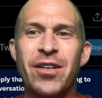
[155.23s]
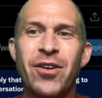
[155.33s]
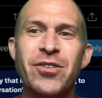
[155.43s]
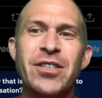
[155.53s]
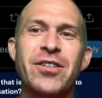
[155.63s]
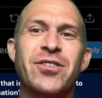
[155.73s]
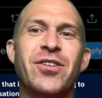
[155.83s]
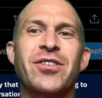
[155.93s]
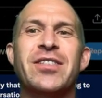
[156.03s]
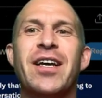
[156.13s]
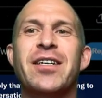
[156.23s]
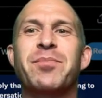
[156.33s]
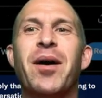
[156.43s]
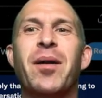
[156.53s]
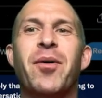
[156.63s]
Those years saw stocks
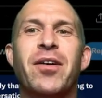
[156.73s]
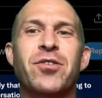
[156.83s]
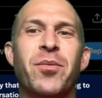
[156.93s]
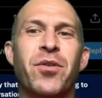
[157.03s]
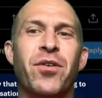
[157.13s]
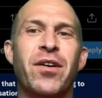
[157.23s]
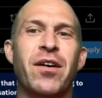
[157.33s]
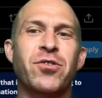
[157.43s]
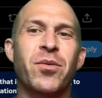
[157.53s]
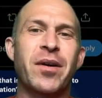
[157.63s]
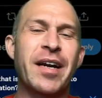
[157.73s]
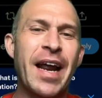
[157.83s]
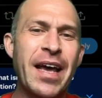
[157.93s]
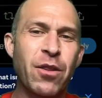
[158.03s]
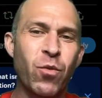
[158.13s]
bottom on October 3rd and October
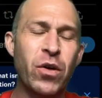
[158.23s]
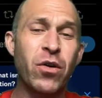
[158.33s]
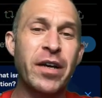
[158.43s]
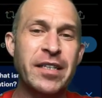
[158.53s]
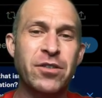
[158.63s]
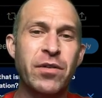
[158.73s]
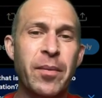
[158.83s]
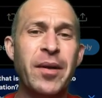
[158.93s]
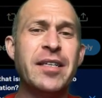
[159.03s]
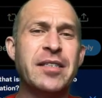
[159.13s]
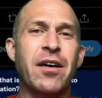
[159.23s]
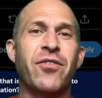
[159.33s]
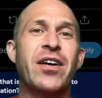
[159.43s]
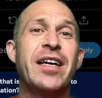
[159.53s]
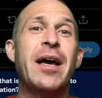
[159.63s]
9th. Will history repeat itself?